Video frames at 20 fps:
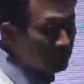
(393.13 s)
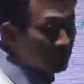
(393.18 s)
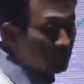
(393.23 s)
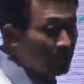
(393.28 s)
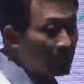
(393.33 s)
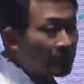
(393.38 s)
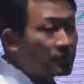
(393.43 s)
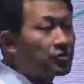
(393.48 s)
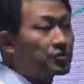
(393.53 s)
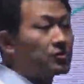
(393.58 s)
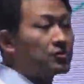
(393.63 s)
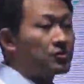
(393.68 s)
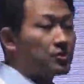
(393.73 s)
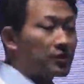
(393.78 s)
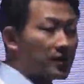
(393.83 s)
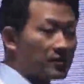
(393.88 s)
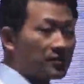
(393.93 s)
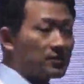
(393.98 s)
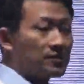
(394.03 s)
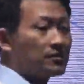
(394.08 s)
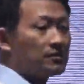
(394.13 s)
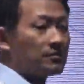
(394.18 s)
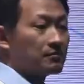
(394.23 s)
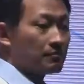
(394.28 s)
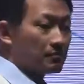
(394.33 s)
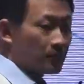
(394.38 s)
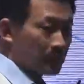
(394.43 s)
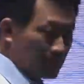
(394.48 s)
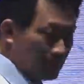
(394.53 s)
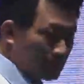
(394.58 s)
It's just
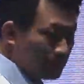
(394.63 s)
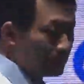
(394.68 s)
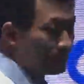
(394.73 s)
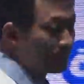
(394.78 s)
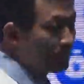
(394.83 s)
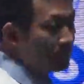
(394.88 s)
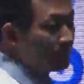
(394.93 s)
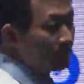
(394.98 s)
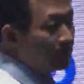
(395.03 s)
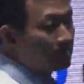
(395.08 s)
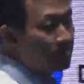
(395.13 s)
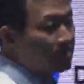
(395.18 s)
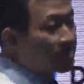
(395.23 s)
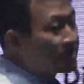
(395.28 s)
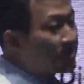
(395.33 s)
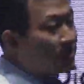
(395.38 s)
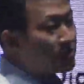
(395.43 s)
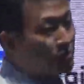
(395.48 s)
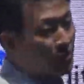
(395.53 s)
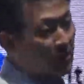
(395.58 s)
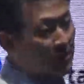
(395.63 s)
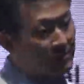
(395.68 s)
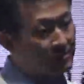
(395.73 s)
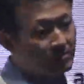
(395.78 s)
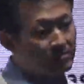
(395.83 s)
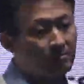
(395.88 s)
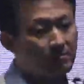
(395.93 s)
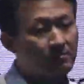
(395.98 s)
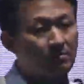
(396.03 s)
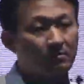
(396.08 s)
decentralized
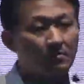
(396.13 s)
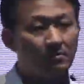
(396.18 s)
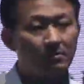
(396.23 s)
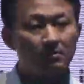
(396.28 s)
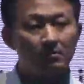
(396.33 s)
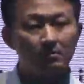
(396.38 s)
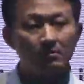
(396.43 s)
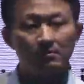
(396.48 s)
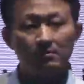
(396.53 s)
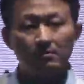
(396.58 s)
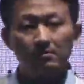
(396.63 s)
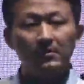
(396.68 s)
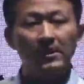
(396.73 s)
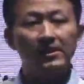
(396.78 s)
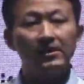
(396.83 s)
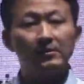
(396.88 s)
by a